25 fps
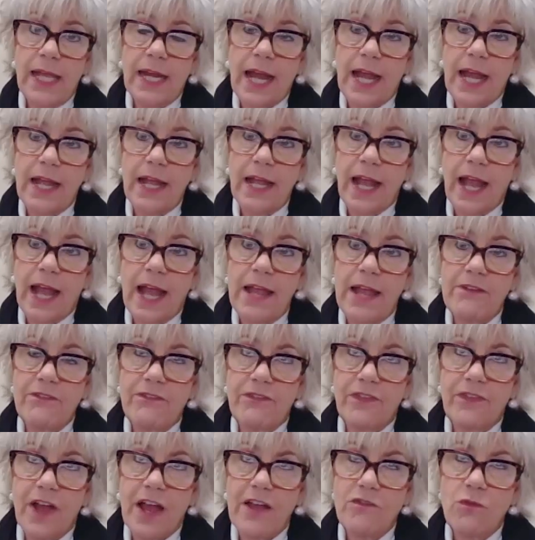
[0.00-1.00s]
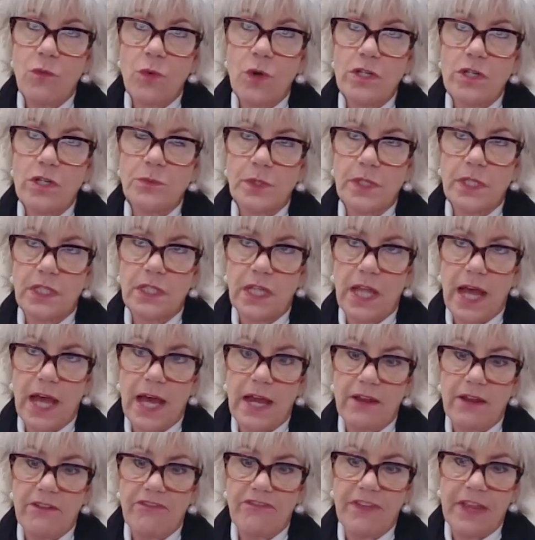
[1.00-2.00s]
and I've worked with a
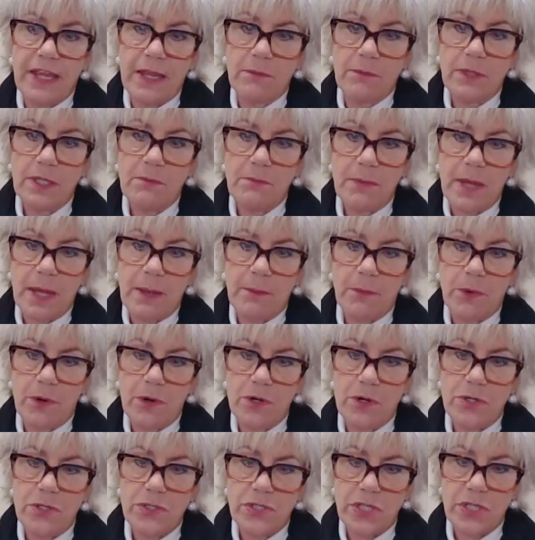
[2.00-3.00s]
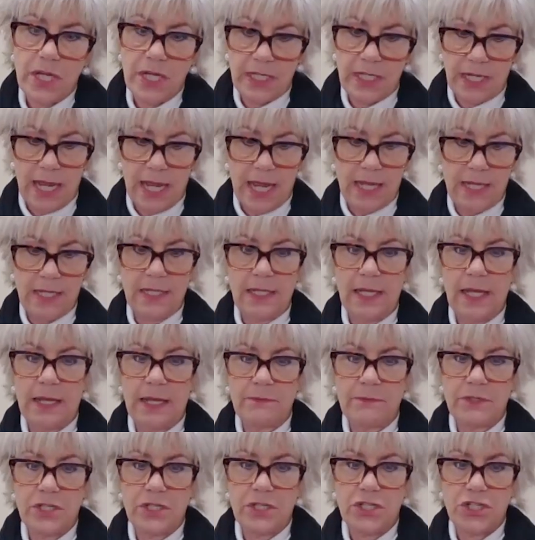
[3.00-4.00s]
lot of family members and gotten
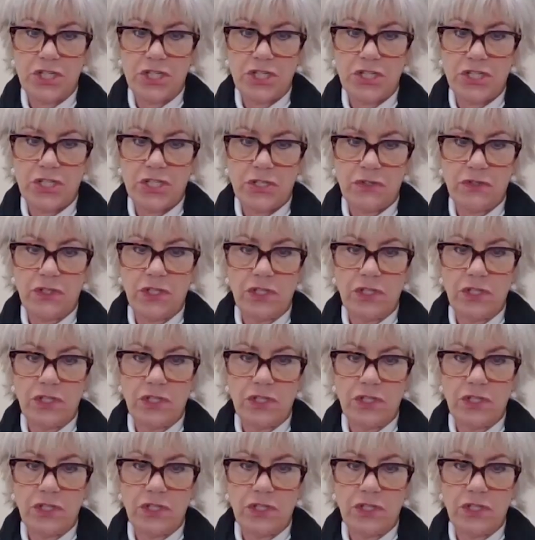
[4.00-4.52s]
them to just,